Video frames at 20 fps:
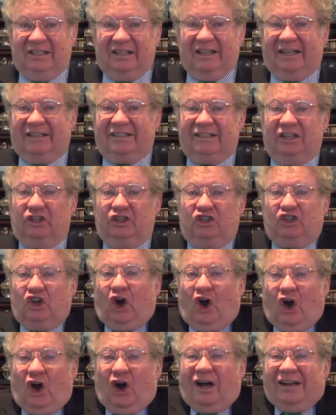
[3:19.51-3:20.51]
that the
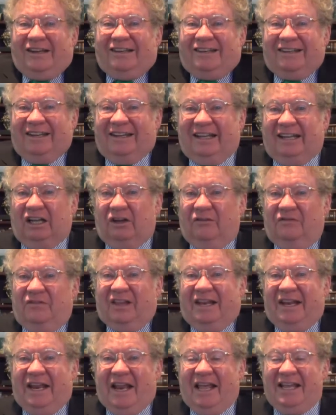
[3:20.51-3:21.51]
taunting of
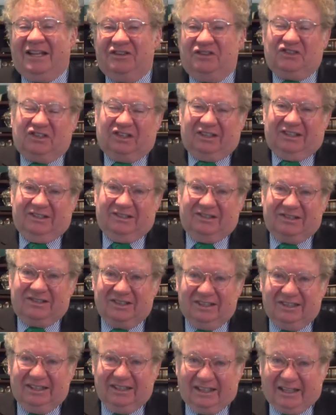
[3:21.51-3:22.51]
the nations
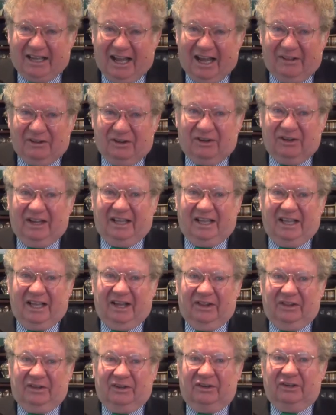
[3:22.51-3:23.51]
gathered
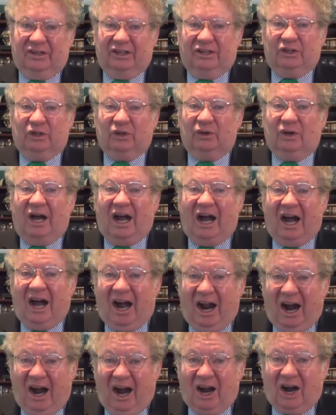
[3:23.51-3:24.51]
together to do
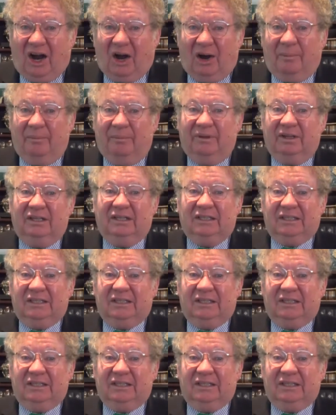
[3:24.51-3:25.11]
harm